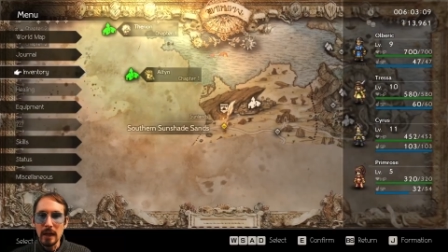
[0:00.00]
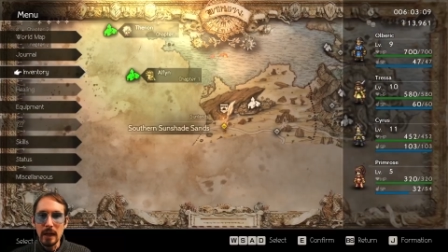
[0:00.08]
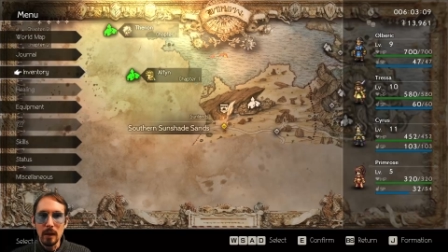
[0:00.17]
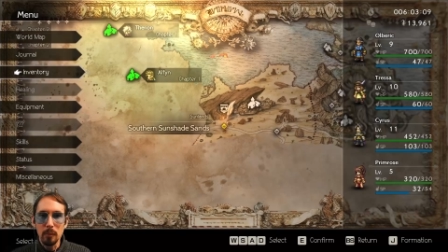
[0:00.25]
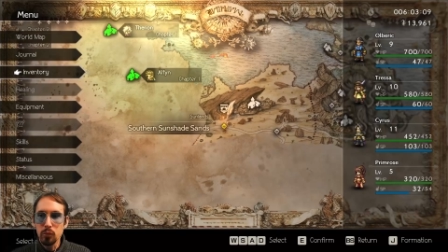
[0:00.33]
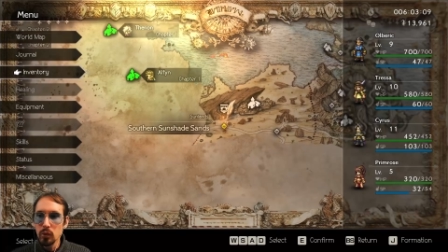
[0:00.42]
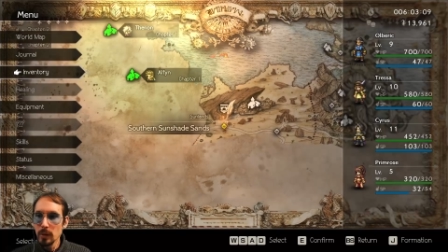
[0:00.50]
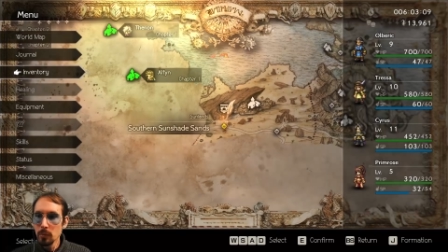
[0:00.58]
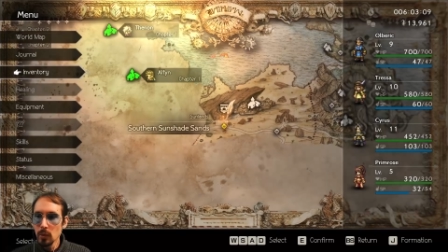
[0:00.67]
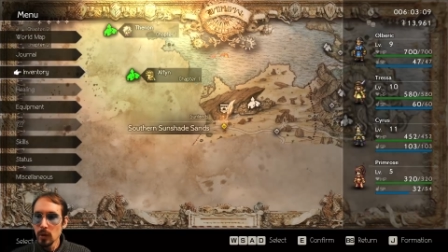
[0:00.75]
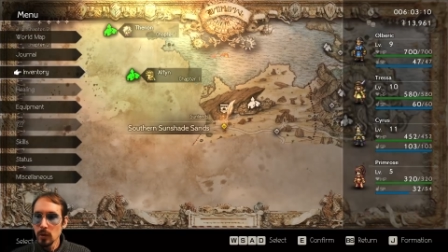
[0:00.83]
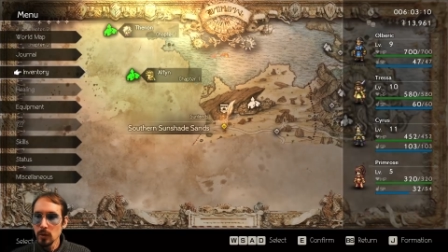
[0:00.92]
Uh,
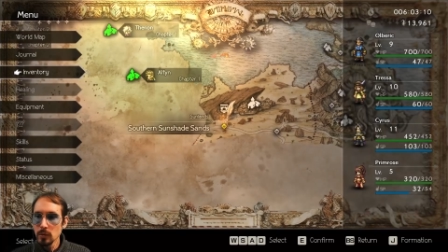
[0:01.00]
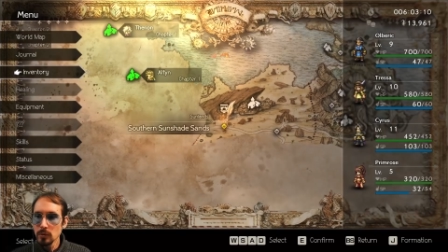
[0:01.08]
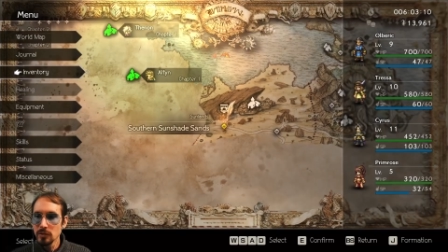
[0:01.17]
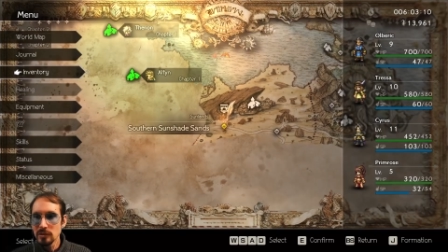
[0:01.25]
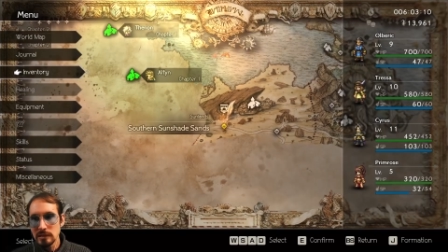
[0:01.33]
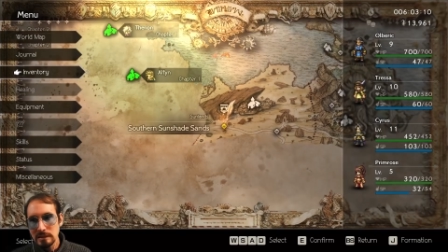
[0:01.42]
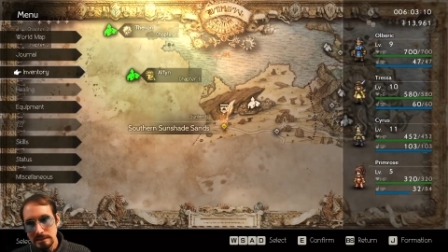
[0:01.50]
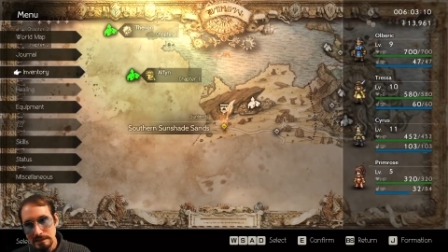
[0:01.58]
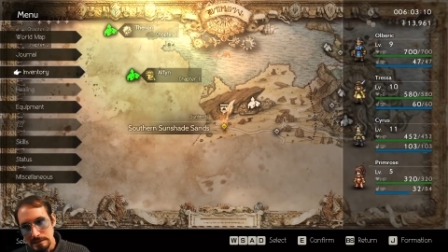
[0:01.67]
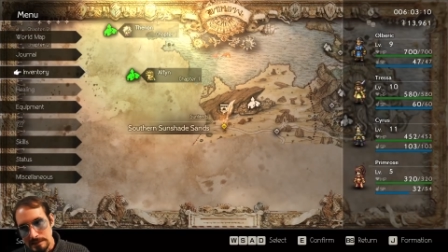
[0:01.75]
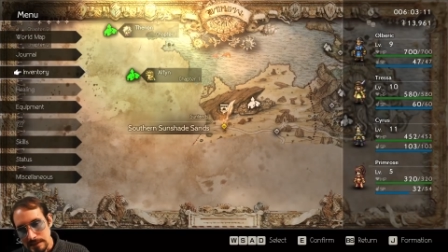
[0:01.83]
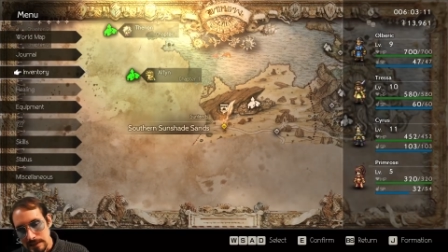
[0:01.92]
Primrose...
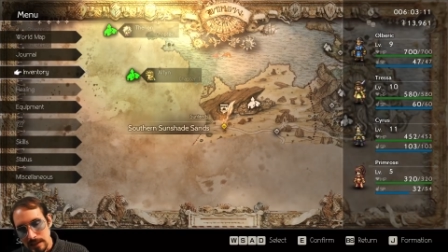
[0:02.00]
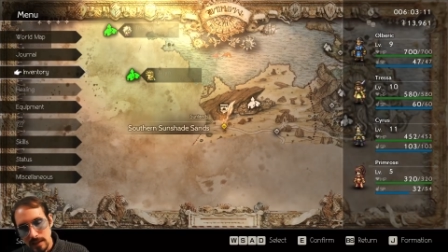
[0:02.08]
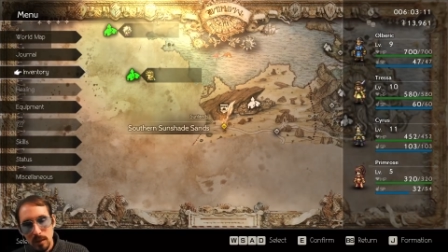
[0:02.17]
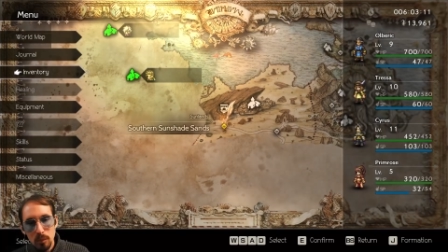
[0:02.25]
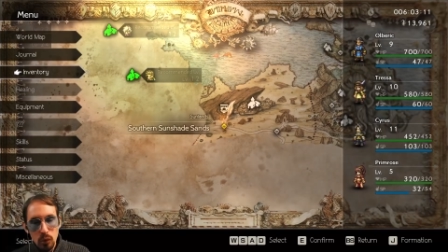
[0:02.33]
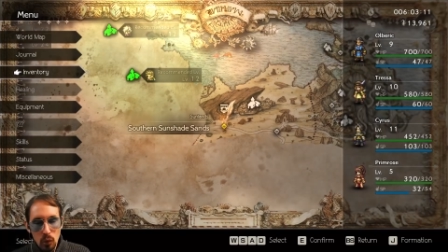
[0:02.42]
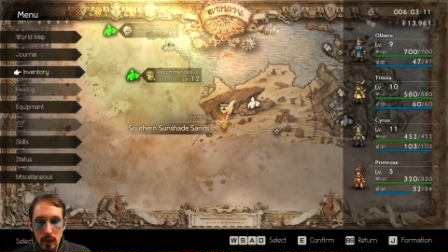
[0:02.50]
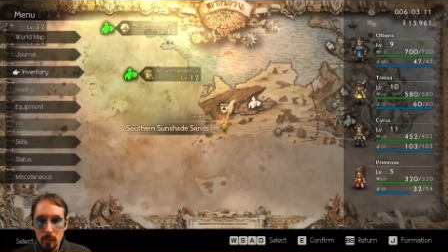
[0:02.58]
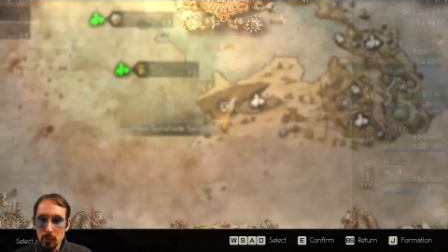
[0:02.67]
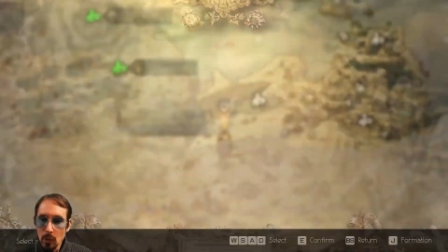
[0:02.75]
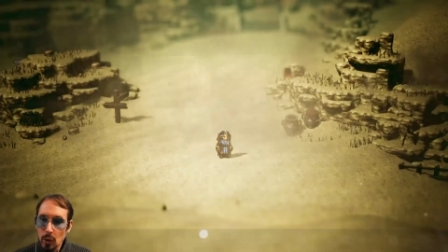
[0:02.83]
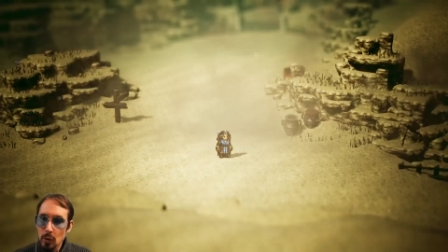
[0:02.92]

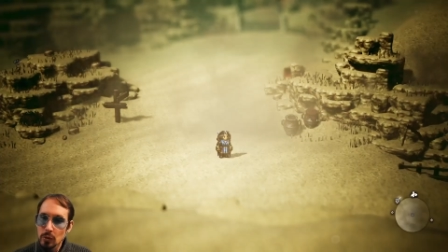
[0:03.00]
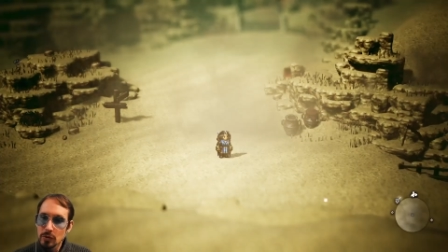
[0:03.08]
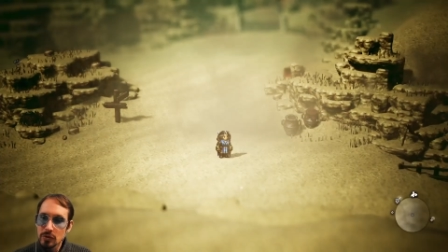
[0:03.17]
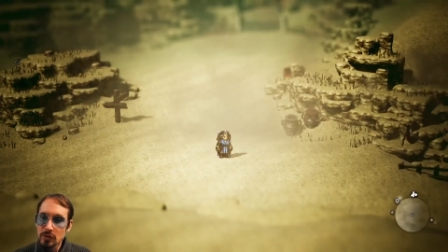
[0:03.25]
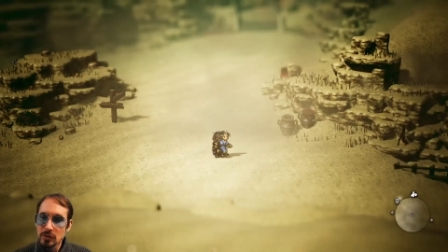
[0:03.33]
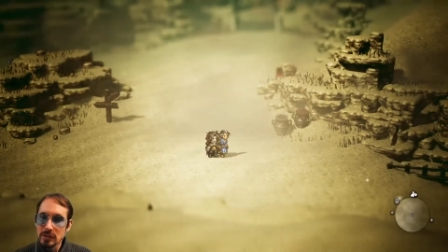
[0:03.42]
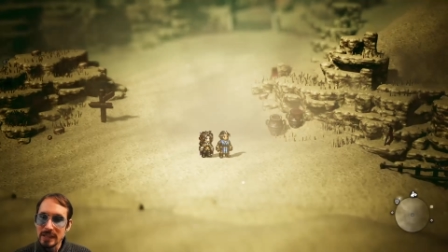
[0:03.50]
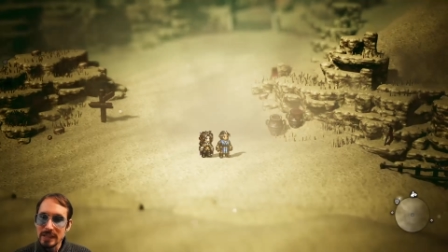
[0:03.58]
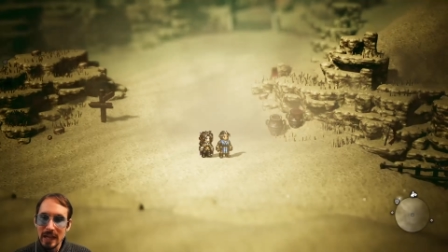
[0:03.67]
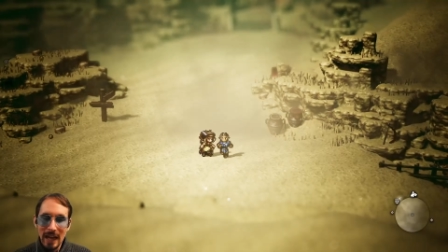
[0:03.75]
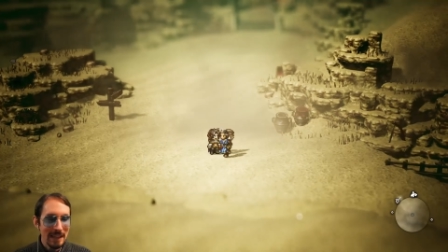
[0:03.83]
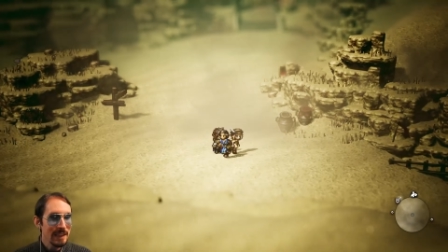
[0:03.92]
Primrose
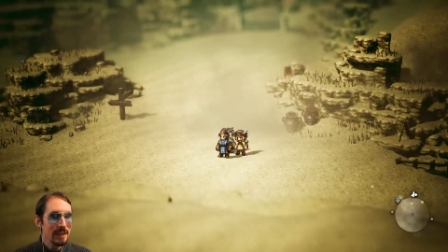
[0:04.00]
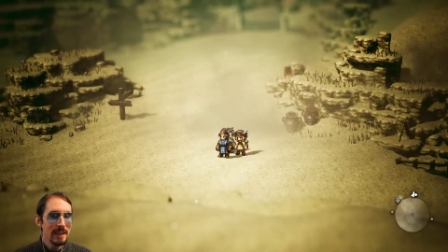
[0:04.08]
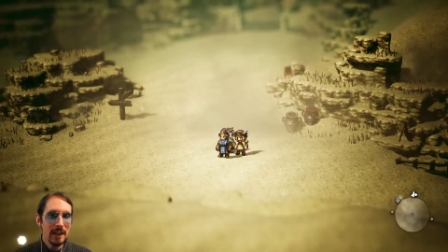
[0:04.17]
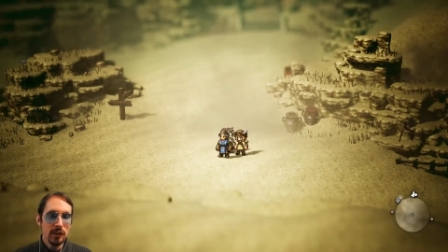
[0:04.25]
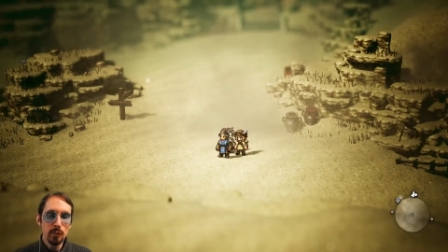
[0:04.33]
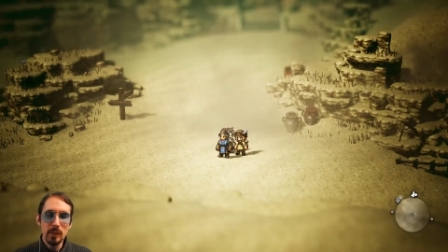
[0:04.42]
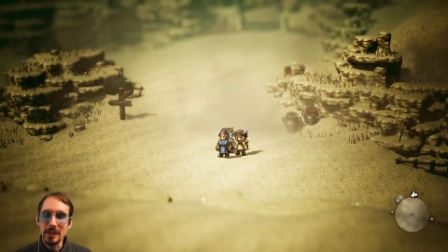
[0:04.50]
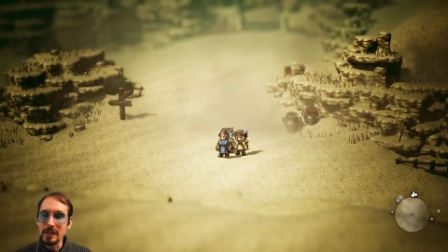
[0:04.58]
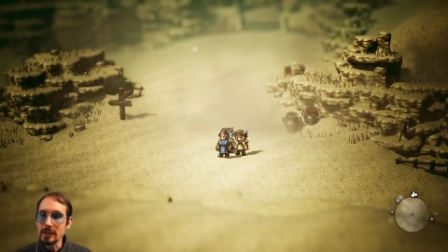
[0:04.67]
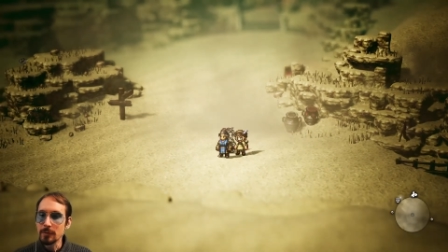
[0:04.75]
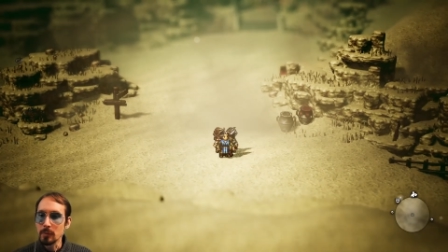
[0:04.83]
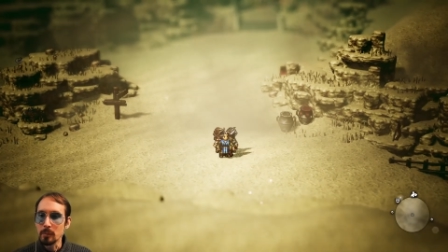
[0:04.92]
did not get the
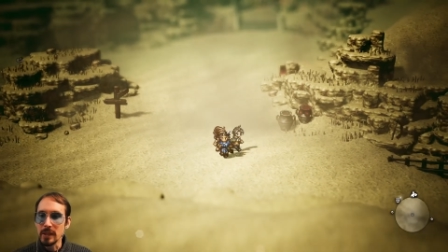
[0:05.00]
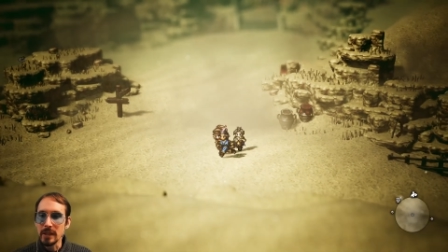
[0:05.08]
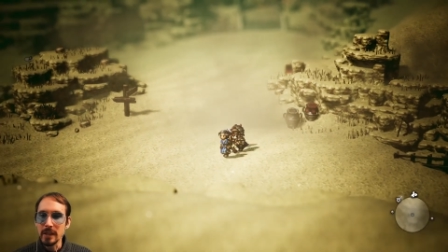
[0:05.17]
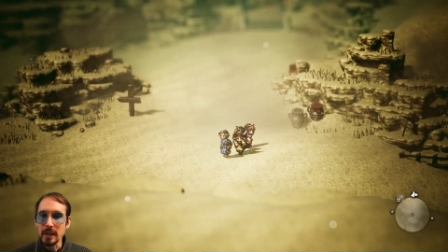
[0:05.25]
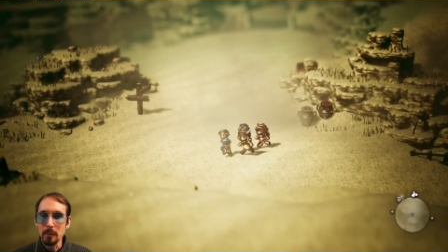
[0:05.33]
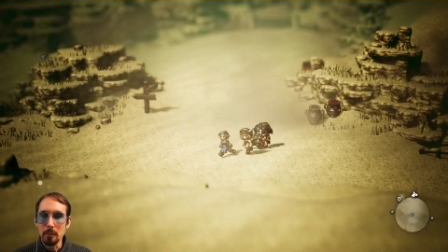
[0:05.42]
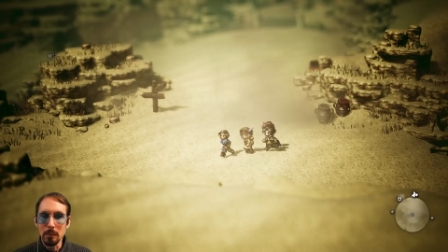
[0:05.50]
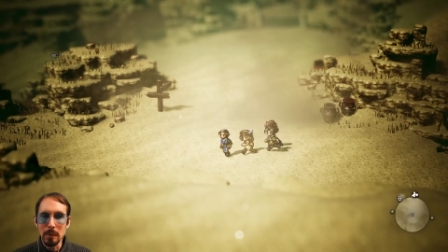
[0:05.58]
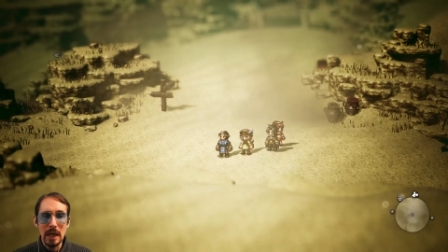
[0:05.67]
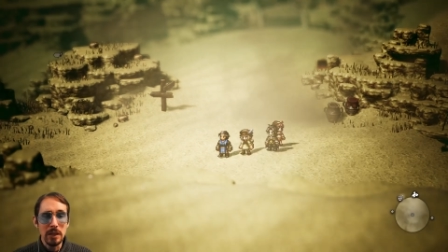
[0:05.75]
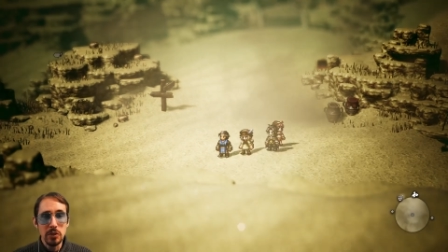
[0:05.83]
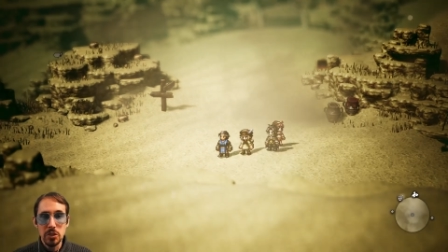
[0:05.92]
XP from beating
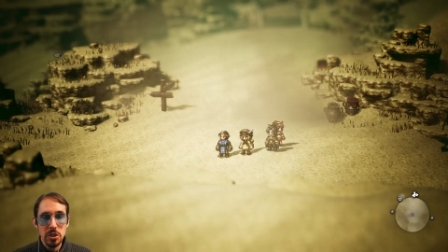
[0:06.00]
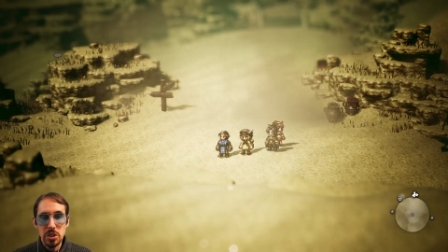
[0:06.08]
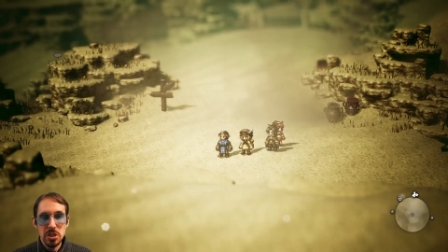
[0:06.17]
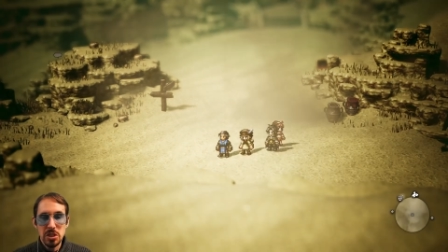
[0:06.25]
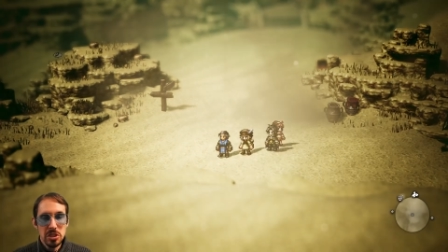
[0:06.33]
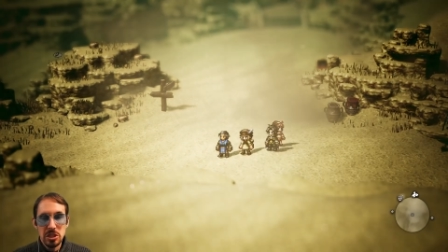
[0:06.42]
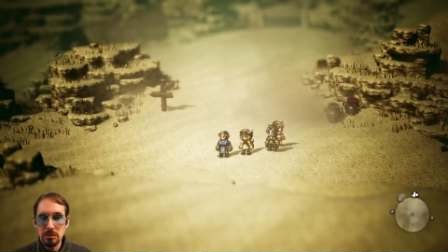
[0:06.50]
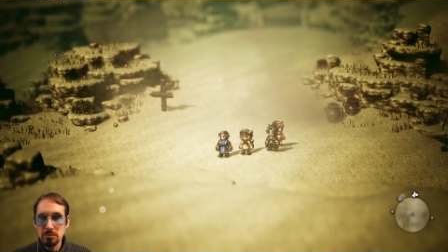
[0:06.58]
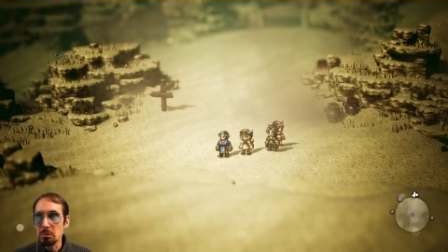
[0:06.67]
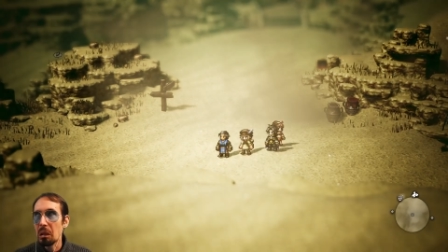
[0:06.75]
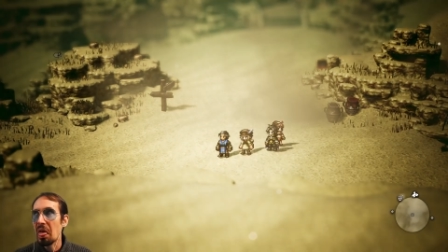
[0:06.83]
Master...